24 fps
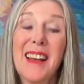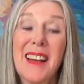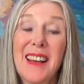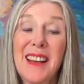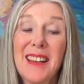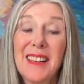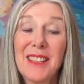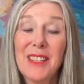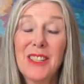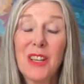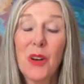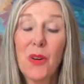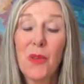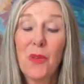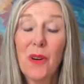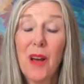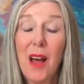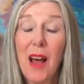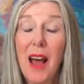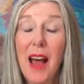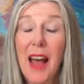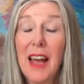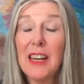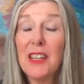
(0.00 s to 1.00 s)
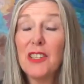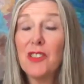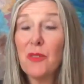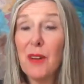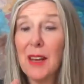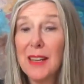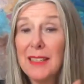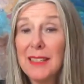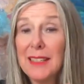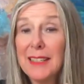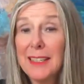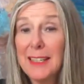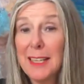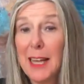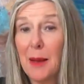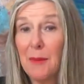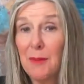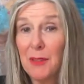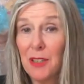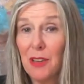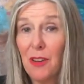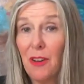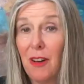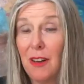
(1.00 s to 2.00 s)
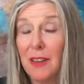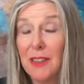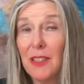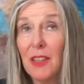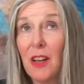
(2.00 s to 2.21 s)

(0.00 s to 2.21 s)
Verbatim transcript: So I address the sabotage.